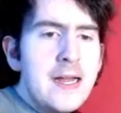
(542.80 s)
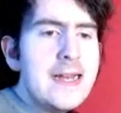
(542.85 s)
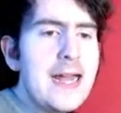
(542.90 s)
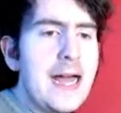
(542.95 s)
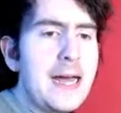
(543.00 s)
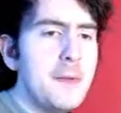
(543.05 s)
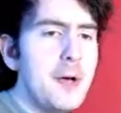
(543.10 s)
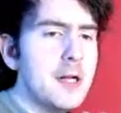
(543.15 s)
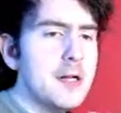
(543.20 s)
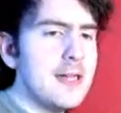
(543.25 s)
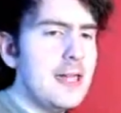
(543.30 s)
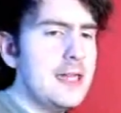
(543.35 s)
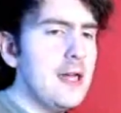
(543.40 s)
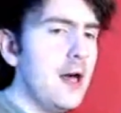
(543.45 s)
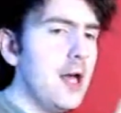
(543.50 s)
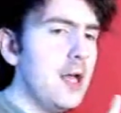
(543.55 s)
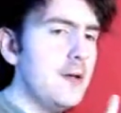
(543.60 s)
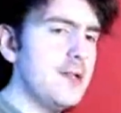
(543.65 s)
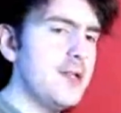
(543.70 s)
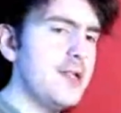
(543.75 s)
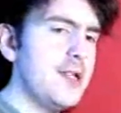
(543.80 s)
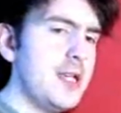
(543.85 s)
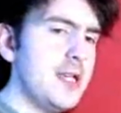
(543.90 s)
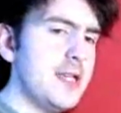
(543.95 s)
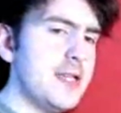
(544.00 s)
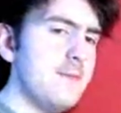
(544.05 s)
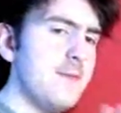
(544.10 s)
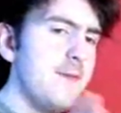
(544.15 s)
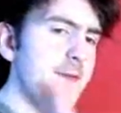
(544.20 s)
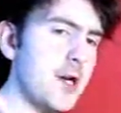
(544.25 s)
Now, much like the Hollywood
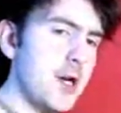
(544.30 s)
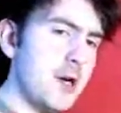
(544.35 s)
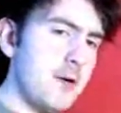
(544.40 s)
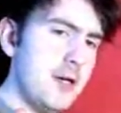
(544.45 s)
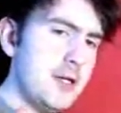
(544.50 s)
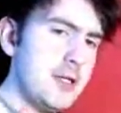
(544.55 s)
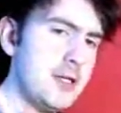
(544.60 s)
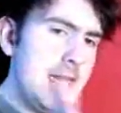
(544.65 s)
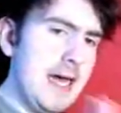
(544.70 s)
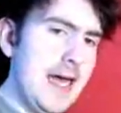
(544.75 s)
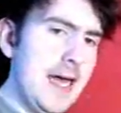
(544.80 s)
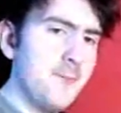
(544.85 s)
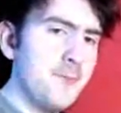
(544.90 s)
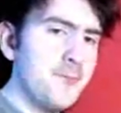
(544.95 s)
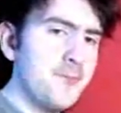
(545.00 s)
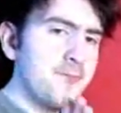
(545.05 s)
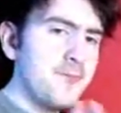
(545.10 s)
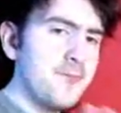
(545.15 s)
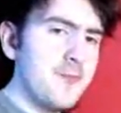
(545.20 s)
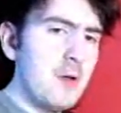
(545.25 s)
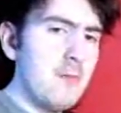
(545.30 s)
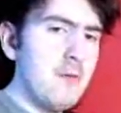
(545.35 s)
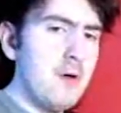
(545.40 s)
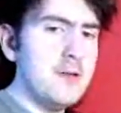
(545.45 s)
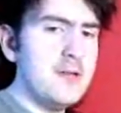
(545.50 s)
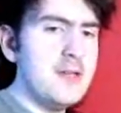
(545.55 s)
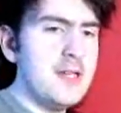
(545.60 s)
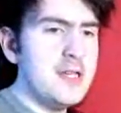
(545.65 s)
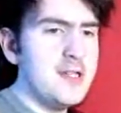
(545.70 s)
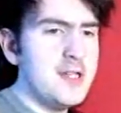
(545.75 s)
Studios in Florida,
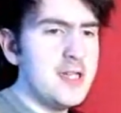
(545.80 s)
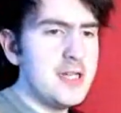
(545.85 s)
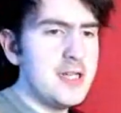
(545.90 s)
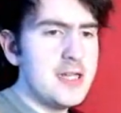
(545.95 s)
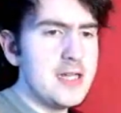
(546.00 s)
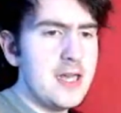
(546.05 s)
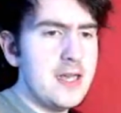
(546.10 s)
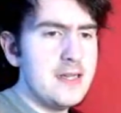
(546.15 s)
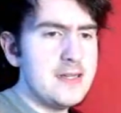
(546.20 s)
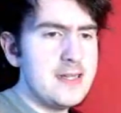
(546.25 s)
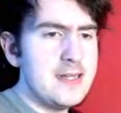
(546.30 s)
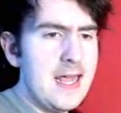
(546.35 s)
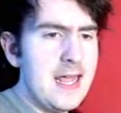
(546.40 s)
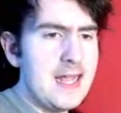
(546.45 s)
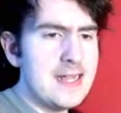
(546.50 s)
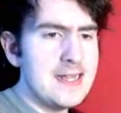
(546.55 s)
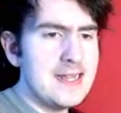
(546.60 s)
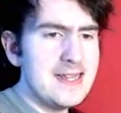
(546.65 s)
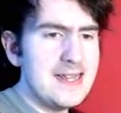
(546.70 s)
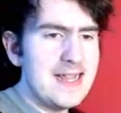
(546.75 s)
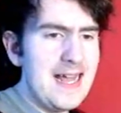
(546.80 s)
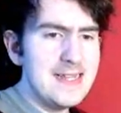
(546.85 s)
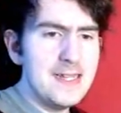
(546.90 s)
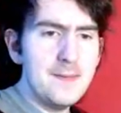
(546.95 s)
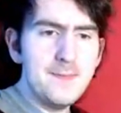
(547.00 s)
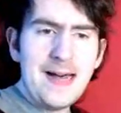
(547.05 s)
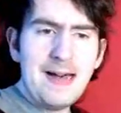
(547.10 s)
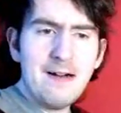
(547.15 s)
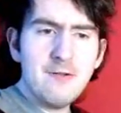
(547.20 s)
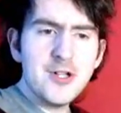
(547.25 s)
Walt Disney Studios is
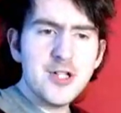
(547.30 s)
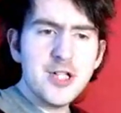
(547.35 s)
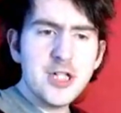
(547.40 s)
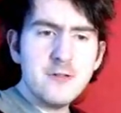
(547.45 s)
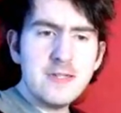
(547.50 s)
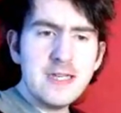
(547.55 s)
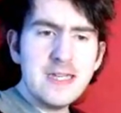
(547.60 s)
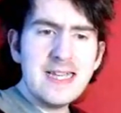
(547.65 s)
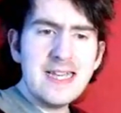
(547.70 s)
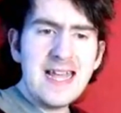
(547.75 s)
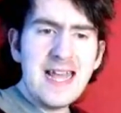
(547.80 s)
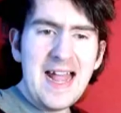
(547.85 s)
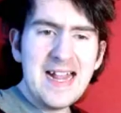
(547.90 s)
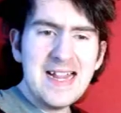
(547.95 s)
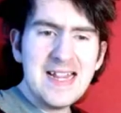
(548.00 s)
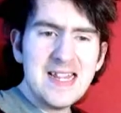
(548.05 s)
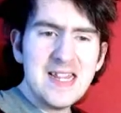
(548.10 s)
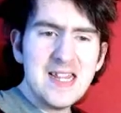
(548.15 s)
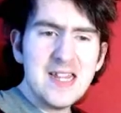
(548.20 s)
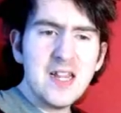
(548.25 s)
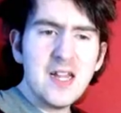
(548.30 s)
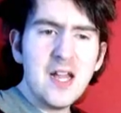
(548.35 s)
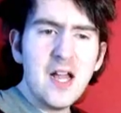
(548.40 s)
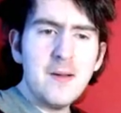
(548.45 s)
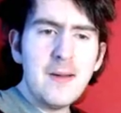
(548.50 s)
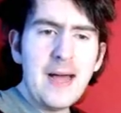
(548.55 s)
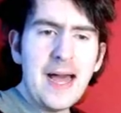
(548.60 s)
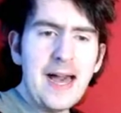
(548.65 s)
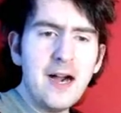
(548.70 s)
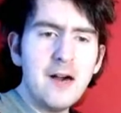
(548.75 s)
less about showing guests
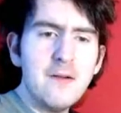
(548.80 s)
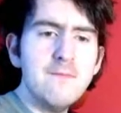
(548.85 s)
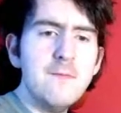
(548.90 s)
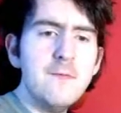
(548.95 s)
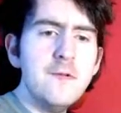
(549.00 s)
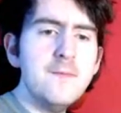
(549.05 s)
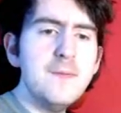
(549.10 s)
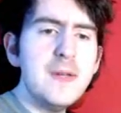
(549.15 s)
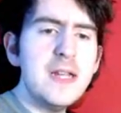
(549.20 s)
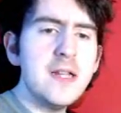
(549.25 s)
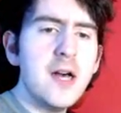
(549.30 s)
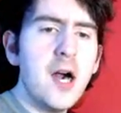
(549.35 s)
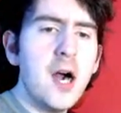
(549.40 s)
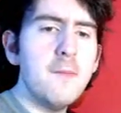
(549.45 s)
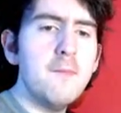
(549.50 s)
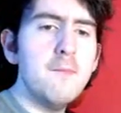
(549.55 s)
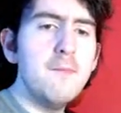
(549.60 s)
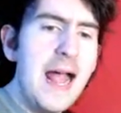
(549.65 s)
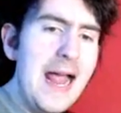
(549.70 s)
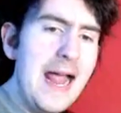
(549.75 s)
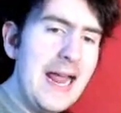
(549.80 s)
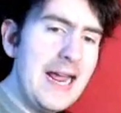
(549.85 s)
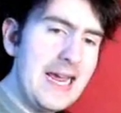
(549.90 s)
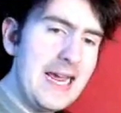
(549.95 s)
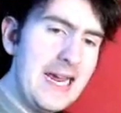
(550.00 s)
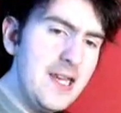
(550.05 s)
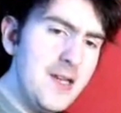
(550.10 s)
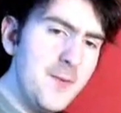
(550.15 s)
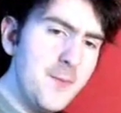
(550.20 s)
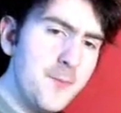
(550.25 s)
of how movies are
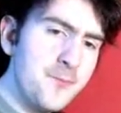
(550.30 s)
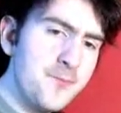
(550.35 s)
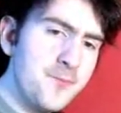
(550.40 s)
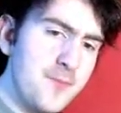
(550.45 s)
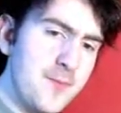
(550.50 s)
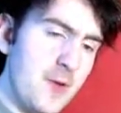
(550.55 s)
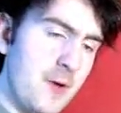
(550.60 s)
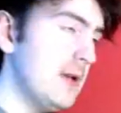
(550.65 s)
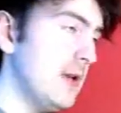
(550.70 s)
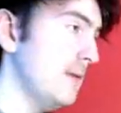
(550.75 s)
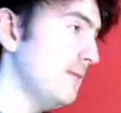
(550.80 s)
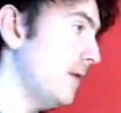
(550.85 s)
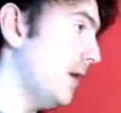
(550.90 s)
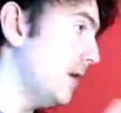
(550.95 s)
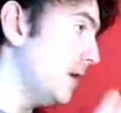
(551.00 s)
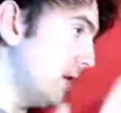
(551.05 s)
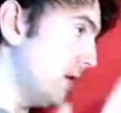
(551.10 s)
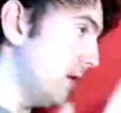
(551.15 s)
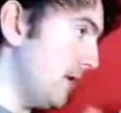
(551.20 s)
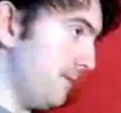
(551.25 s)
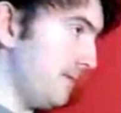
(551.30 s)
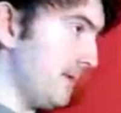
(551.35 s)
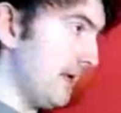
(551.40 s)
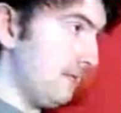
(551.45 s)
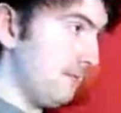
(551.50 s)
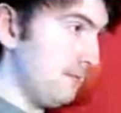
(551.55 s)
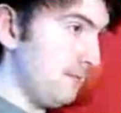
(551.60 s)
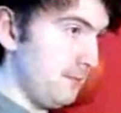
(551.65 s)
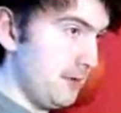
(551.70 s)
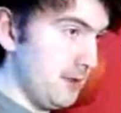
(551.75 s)
made, which is what
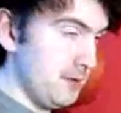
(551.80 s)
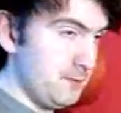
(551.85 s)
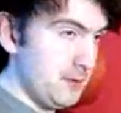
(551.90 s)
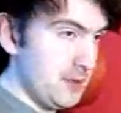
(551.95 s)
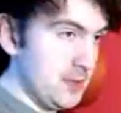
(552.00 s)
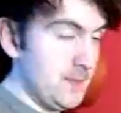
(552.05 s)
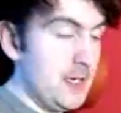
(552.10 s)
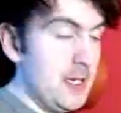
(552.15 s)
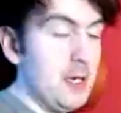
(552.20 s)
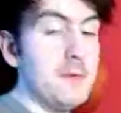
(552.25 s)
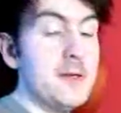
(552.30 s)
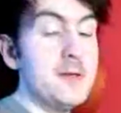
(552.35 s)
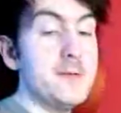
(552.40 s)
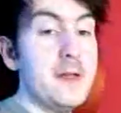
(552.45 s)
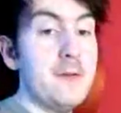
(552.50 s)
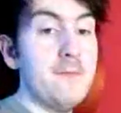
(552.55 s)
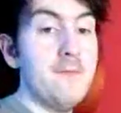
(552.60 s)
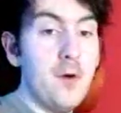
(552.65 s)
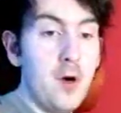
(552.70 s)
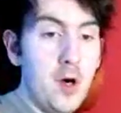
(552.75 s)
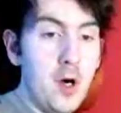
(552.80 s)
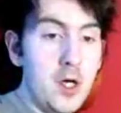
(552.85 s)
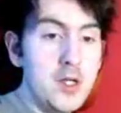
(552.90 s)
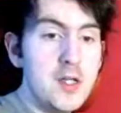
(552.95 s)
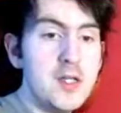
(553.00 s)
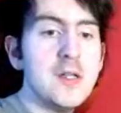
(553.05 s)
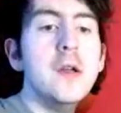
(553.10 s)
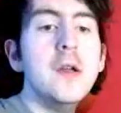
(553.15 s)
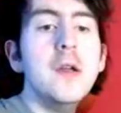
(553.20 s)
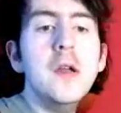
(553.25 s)
the park originally
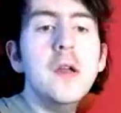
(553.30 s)
was,